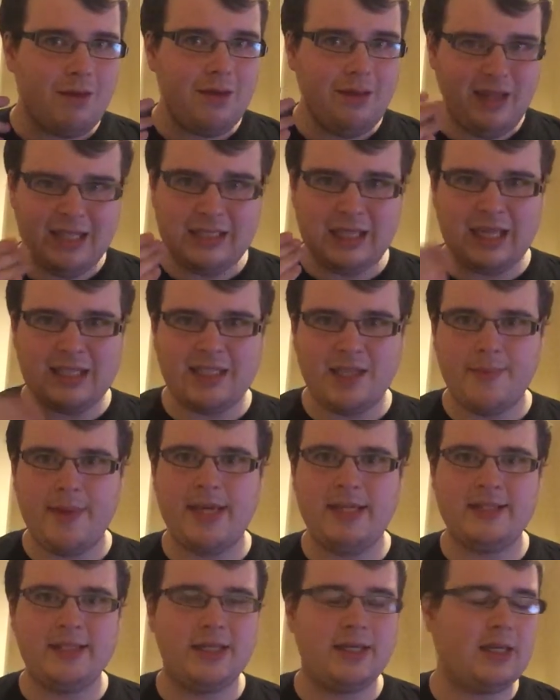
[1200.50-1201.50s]
That's the
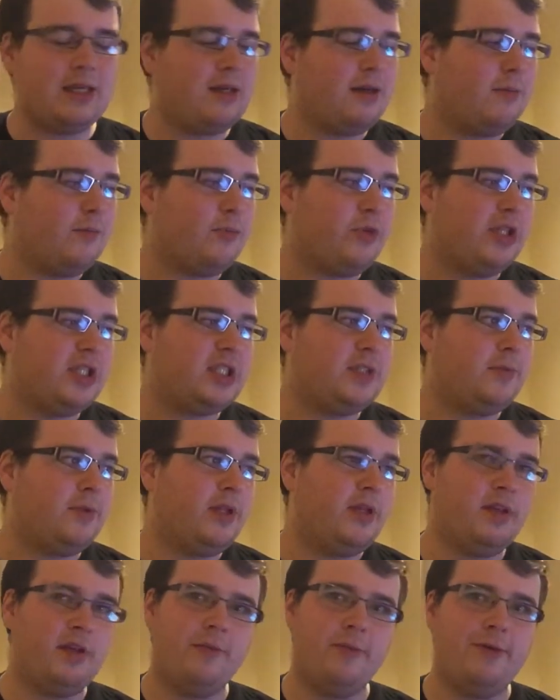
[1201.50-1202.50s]
basic
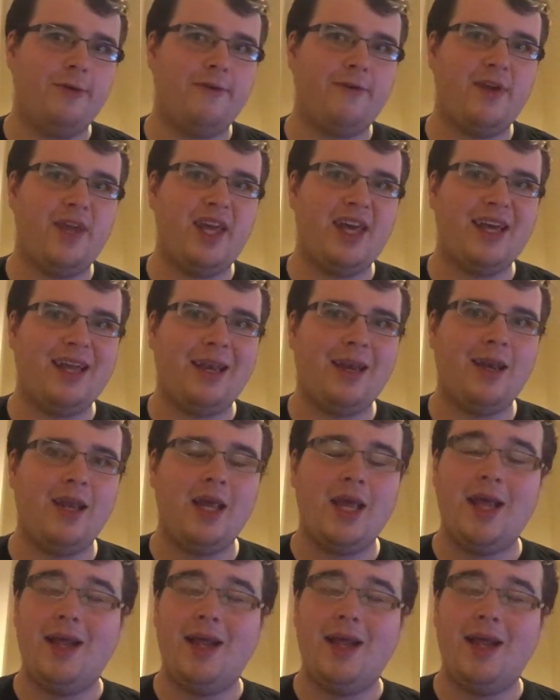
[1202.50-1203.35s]
principle of the movie, and